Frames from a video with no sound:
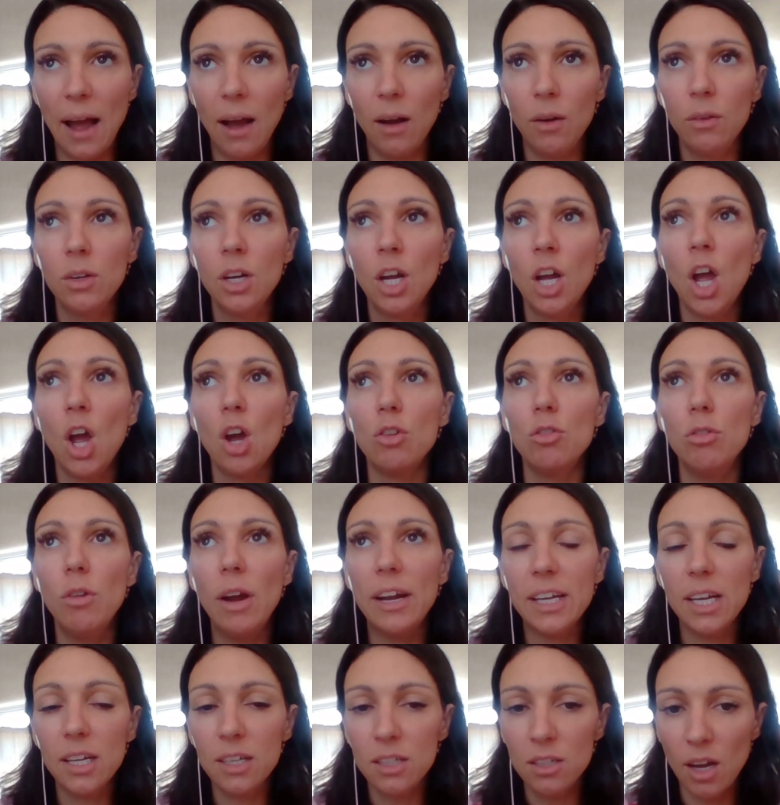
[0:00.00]
about
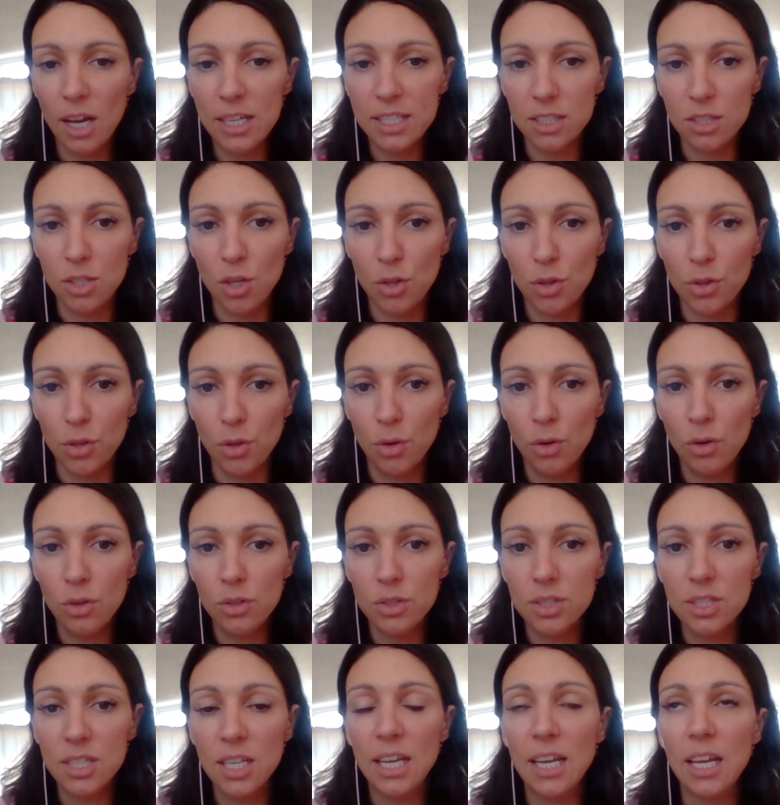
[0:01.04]
recognizing your
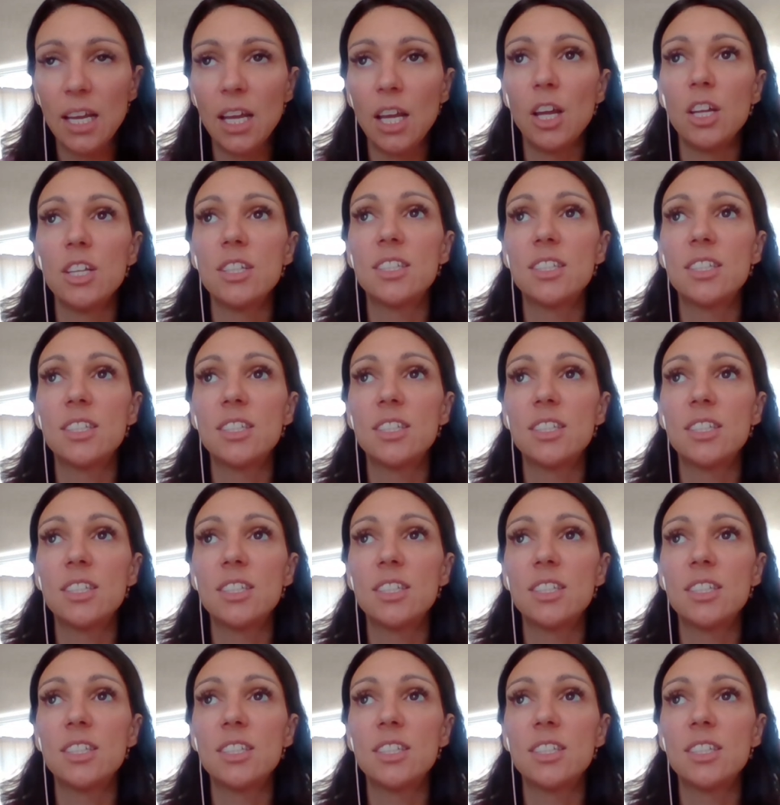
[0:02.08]
thoughts,